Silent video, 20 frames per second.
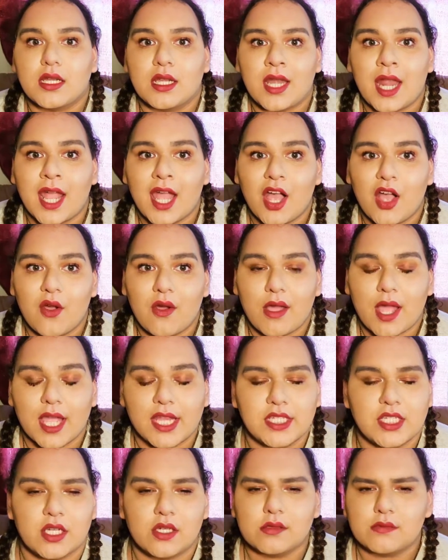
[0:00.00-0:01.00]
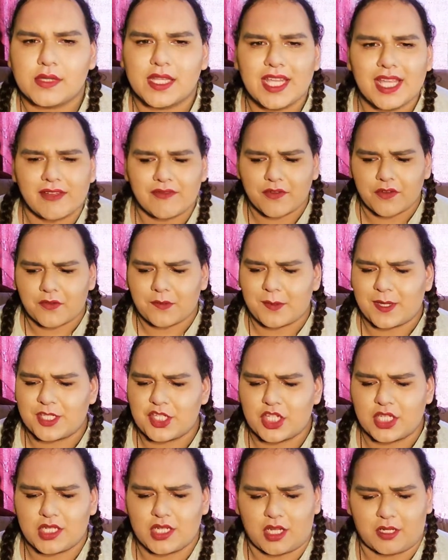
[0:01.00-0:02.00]
Now, I don't think I've ever
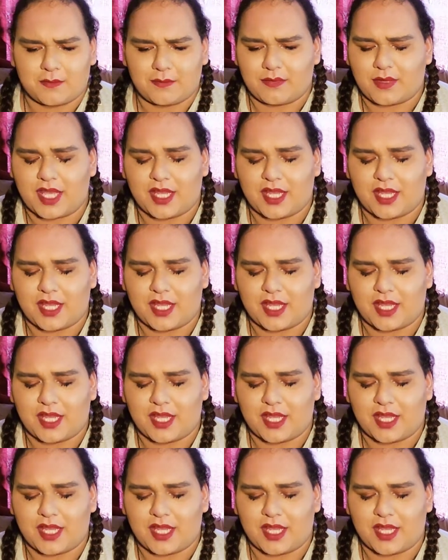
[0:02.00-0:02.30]
mentioned on